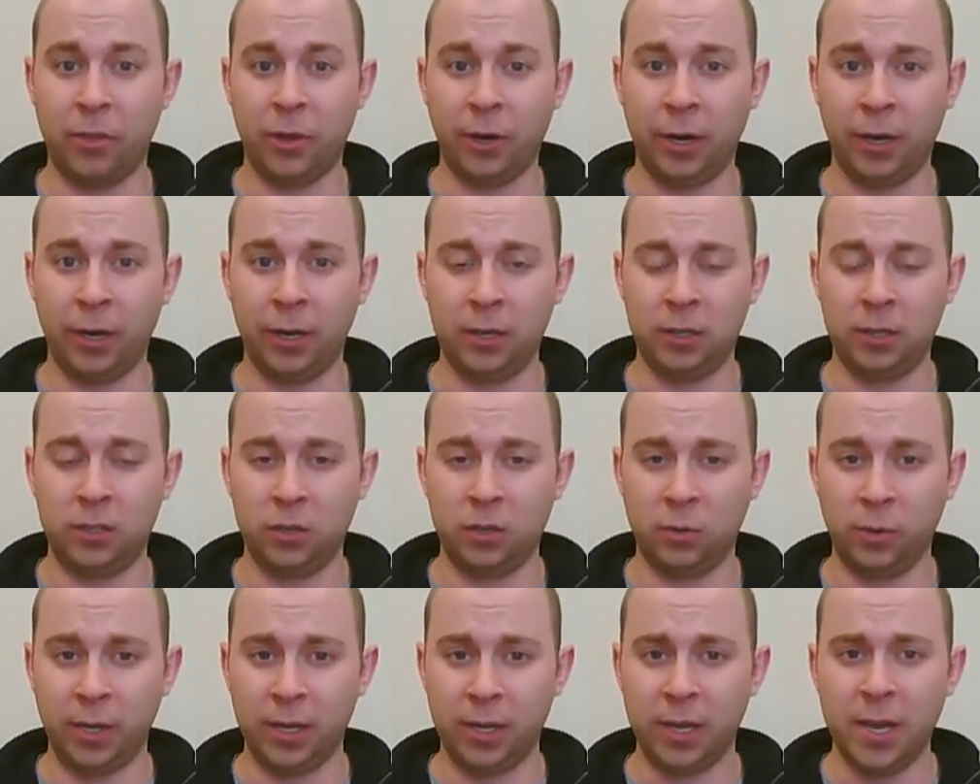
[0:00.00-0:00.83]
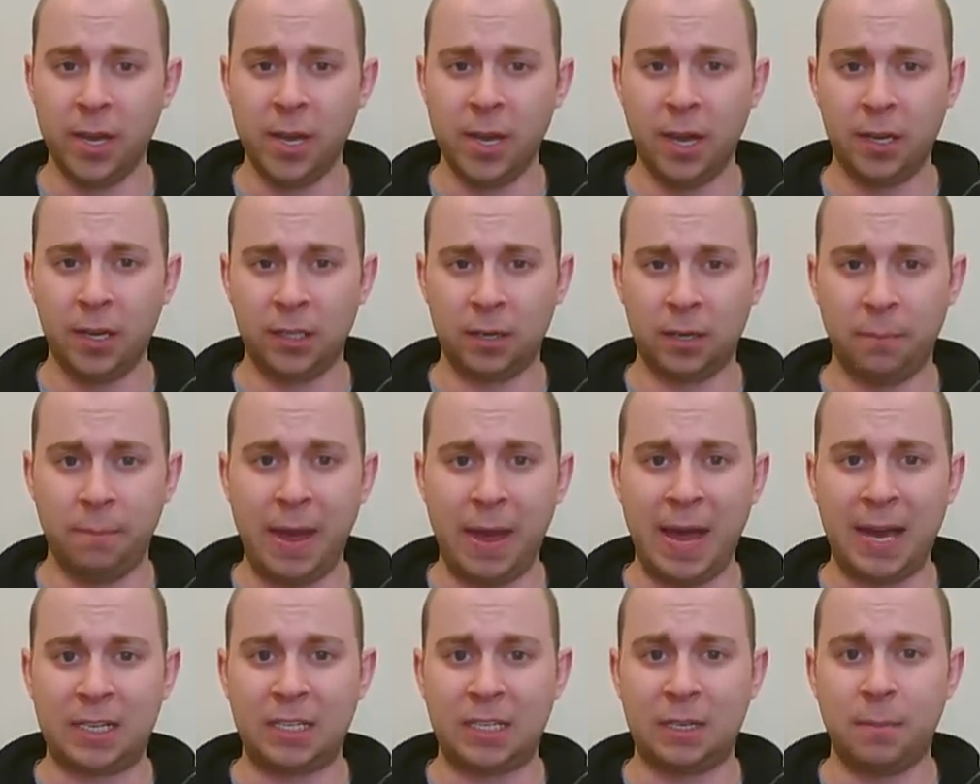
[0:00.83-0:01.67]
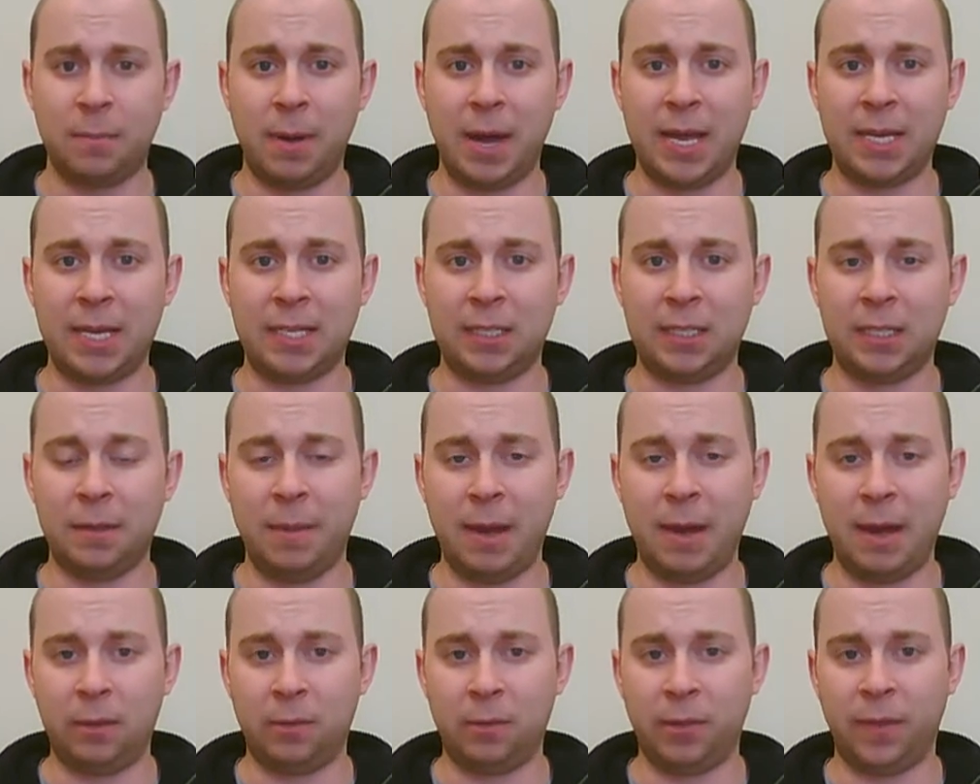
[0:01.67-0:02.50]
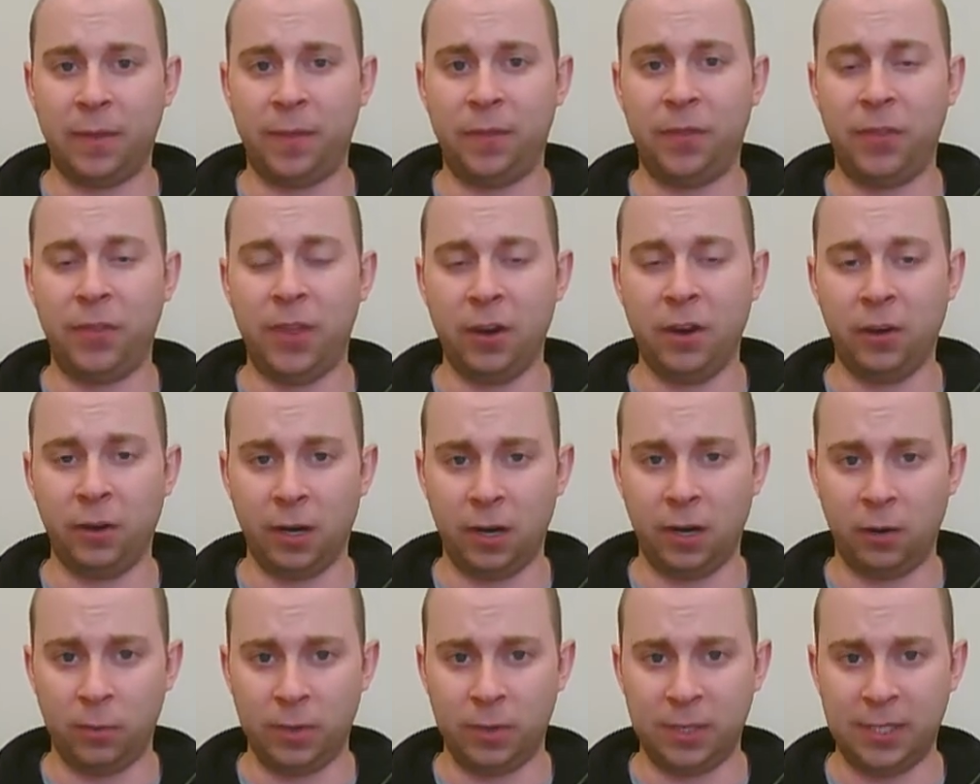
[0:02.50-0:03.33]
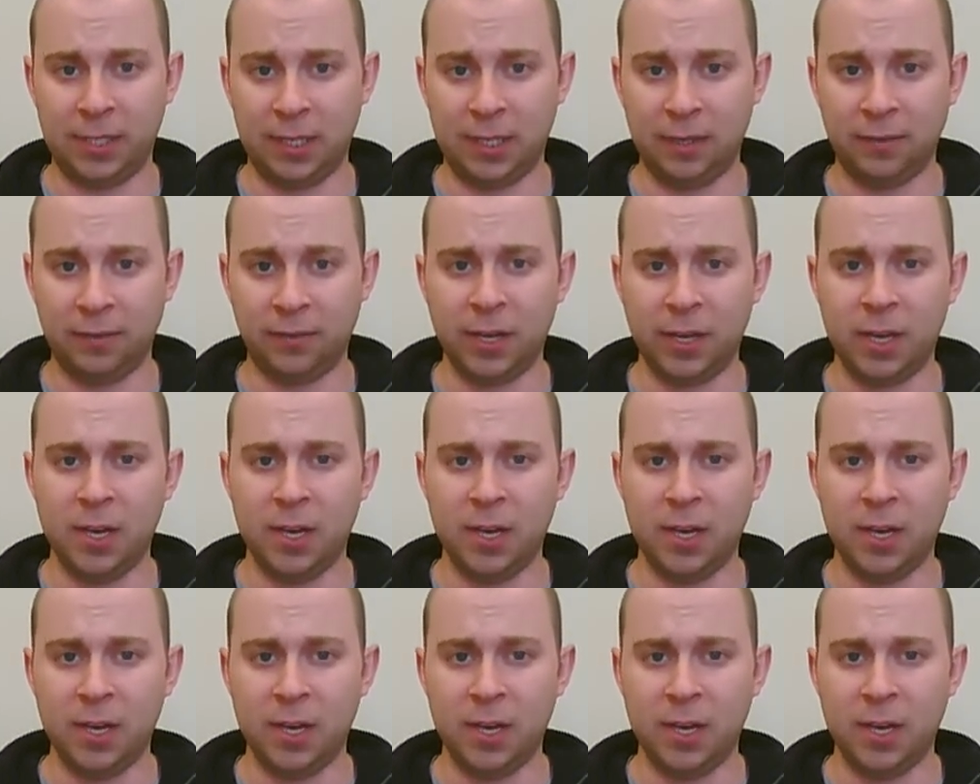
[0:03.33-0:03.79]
They're going to do it to maximize the amount that they're going to receive.